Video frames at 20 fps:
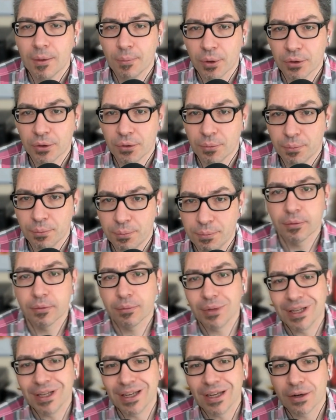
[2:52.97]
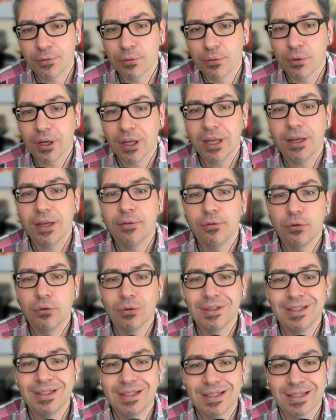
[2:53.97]
But be careful if you
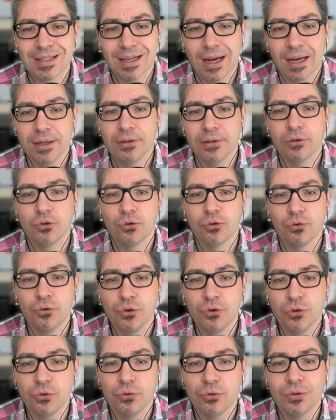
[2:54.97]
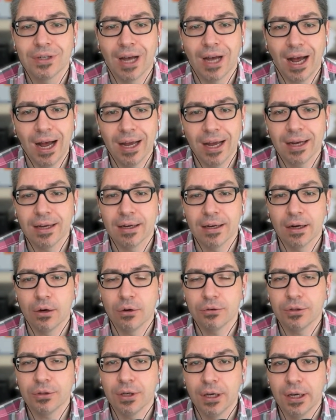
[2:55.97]
decide to use
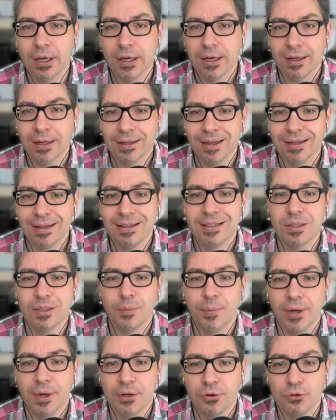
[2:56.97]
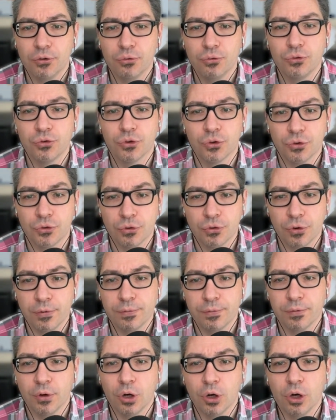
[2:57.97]
iCloud, then it's better to turn
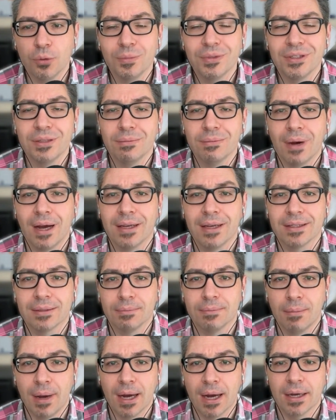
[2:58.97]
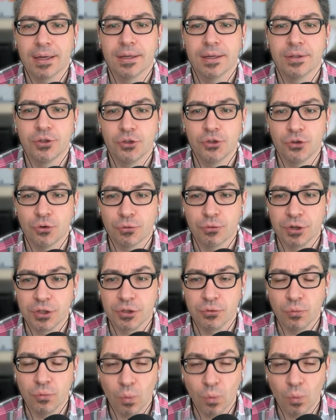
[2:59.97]
off Optimize Mac storage.